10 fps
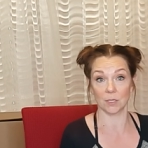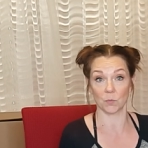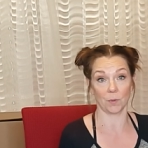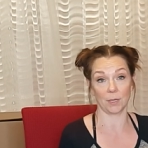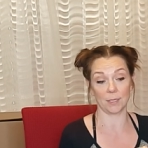
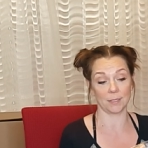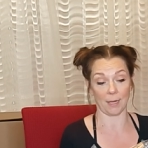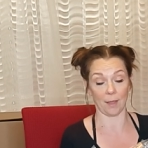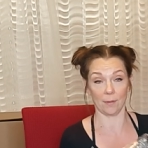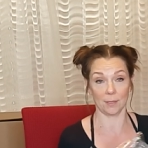this one is
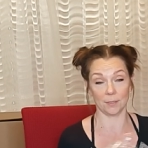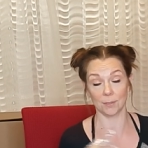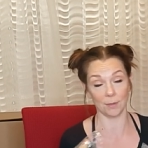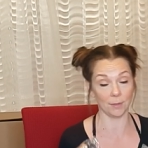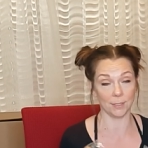now that
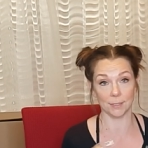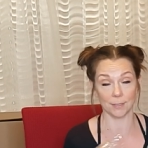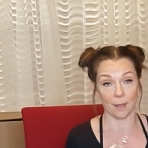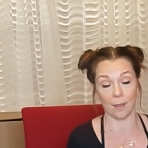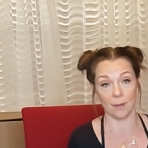it's newly
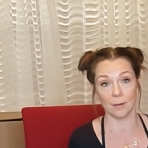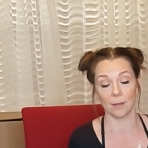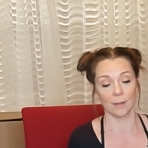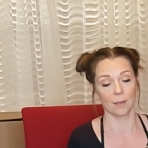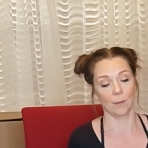designed.
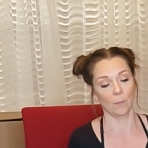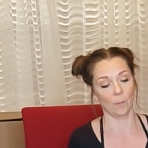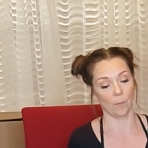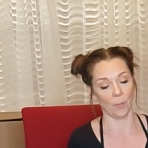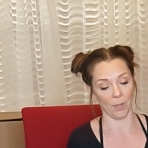
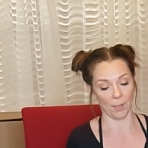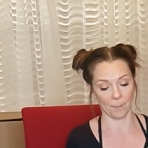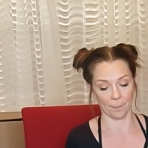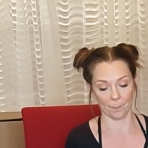But